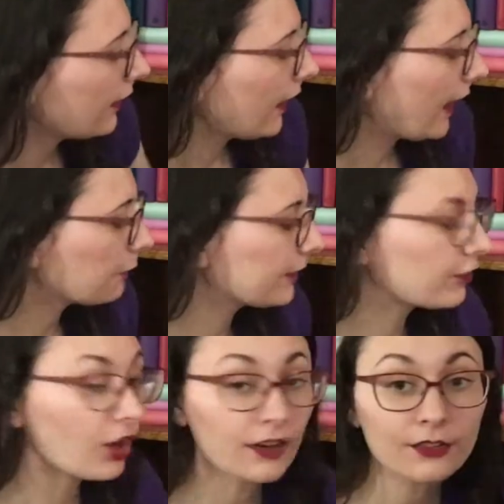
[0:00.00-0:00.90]
And when she
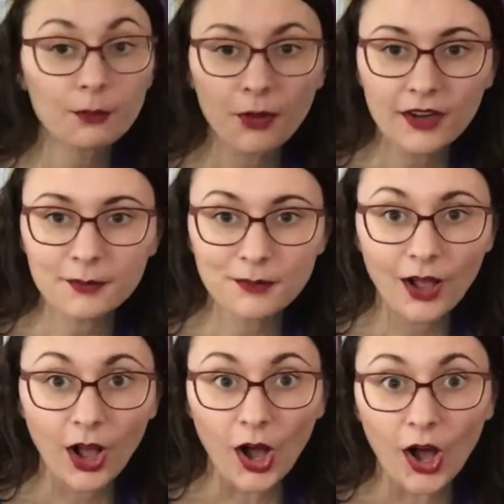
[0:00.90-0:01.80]
got to the bottom,
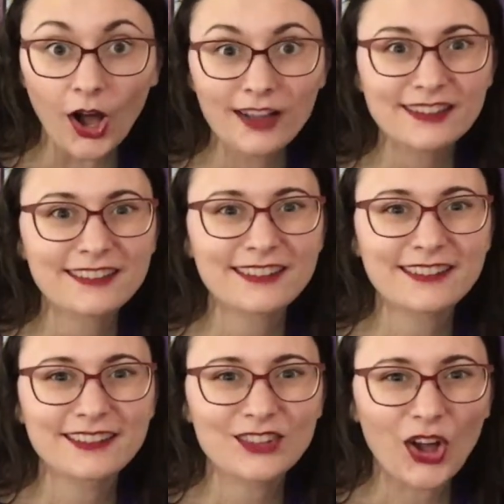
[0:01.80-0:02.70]
she
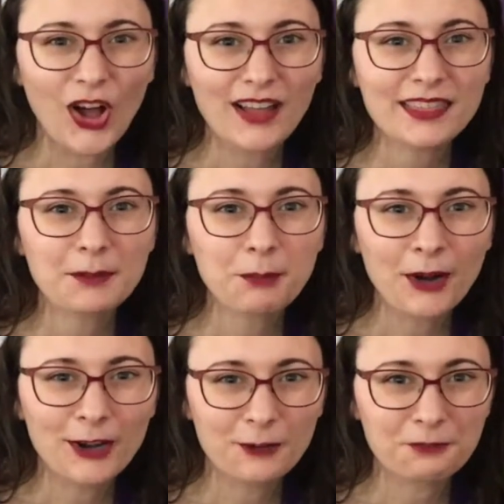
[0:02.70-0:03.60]
saw the
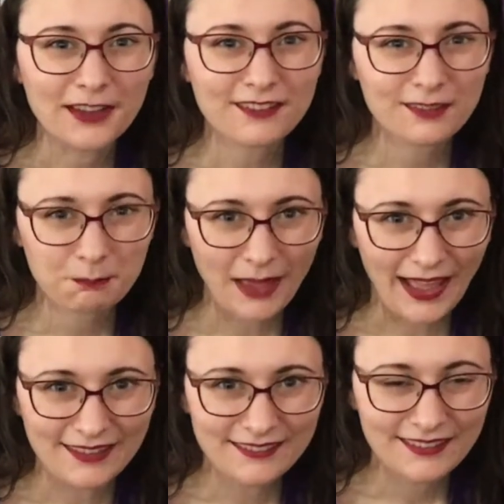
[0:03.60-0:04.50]
perfect pet.
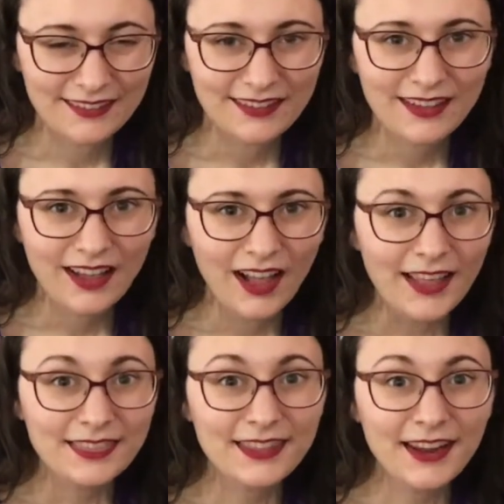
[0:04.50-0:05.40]

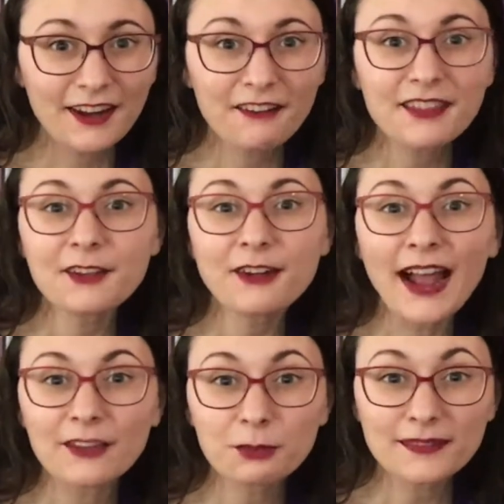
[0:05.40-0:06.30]
There in the grass
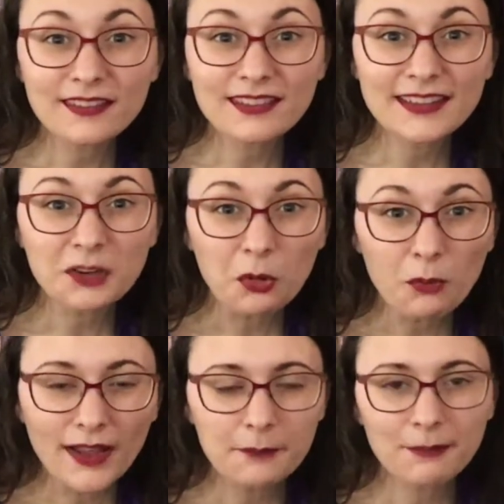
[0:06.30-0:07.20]
was a little
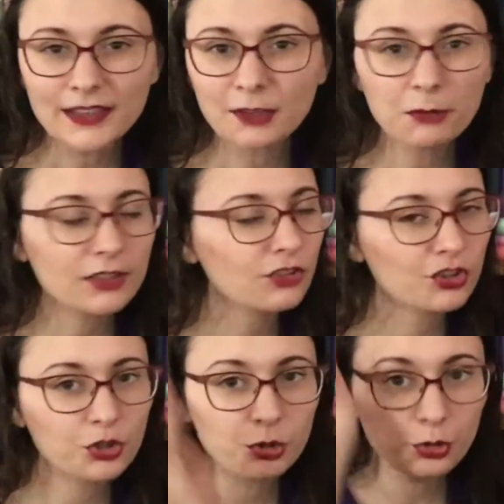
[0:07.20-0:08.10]
white bunny with
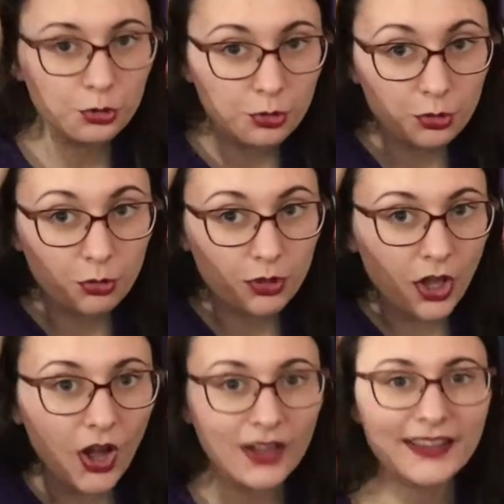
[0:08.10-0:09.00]
two
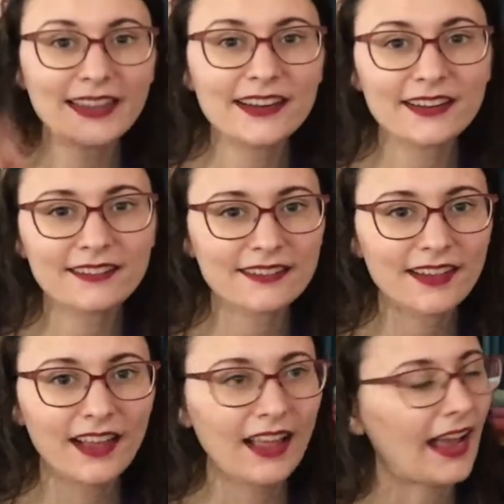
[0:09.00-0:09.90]
long ears,
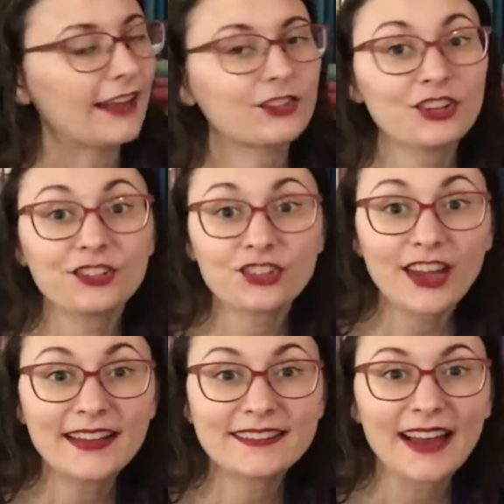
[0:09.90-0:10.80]
and she
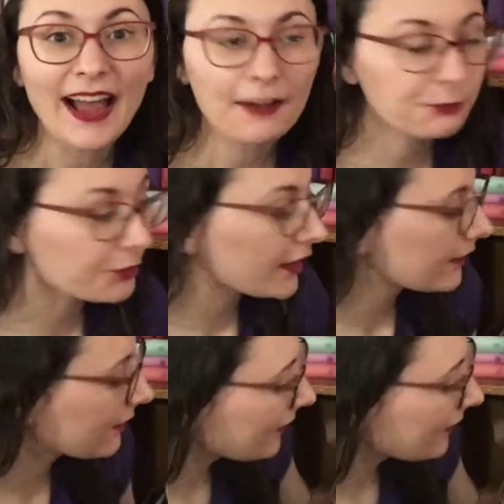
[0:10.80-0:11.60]
chased after it.